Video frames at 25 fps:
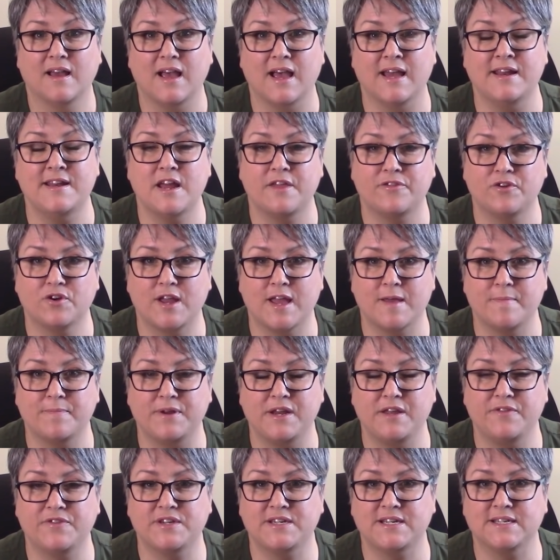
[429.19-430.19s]
Another
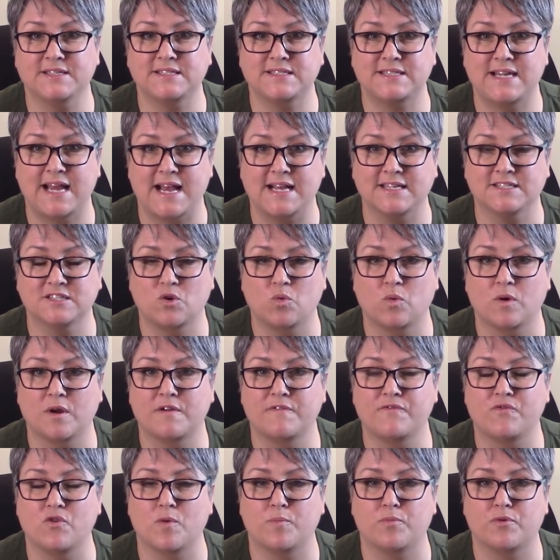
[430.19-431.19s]
company that does task
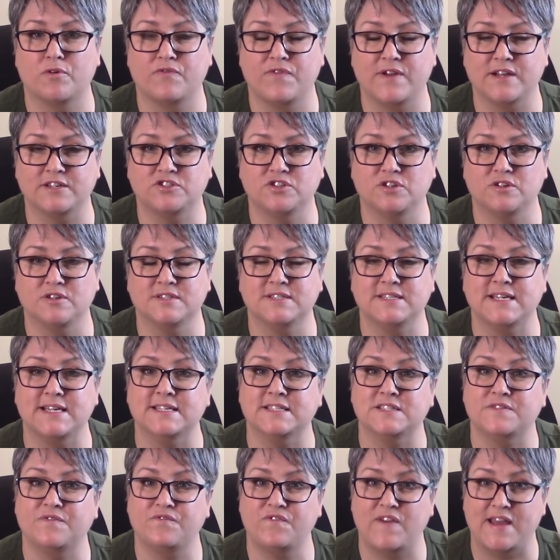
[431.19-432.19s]
work for professionals
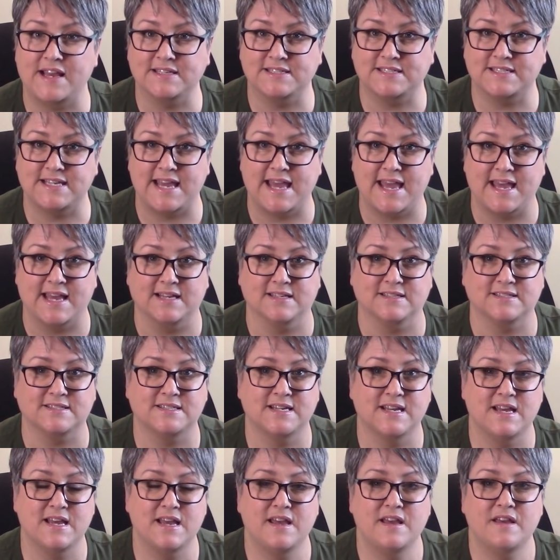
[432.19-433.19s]
is Fancy Hands.